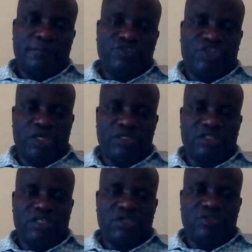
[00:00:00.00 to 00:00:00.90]

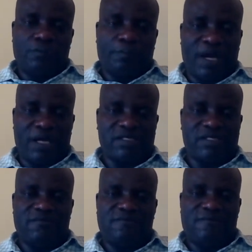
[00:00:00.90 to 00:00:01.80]
changed into
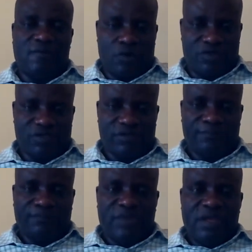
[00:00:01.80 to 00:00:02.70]
passive voice.
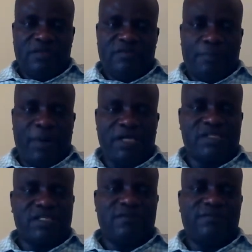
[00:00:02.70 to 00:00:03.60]
The
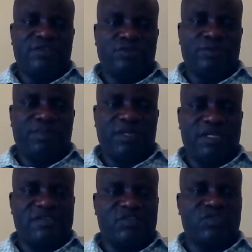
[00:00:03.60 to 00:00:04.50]
passive should be
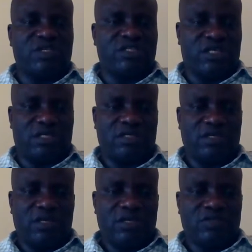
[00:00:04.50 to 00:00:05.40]
restricted
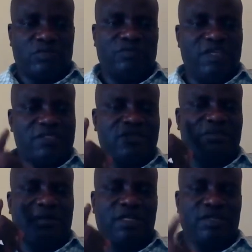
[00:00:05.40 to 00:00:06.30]
to these
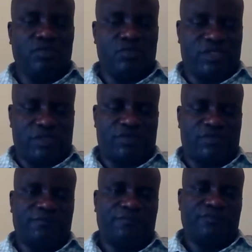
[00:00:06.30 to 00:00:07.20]
three uses.
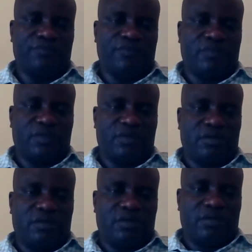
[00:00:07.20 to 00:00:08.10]

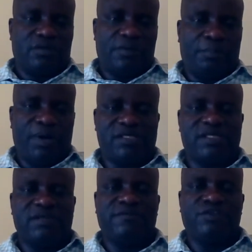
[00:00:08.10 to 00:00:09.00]
The
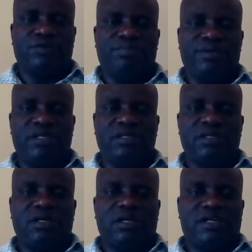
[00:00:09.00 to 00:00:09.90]
passive should
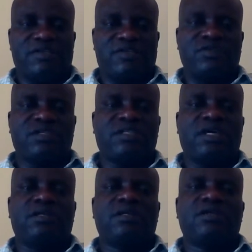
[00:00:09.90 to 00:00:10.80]
be
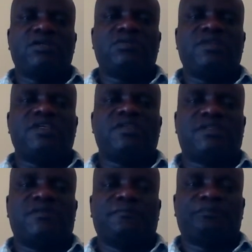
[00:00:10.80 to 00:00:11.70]
restricted to
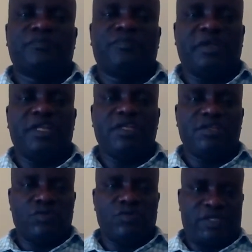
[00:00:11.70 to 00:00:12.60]
these three
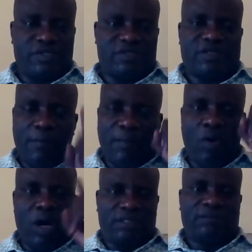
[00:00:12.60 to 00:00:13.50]
uses. Number
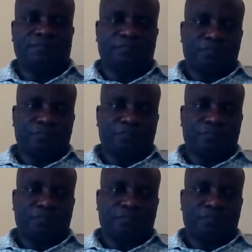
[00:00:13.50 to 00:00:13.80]
one,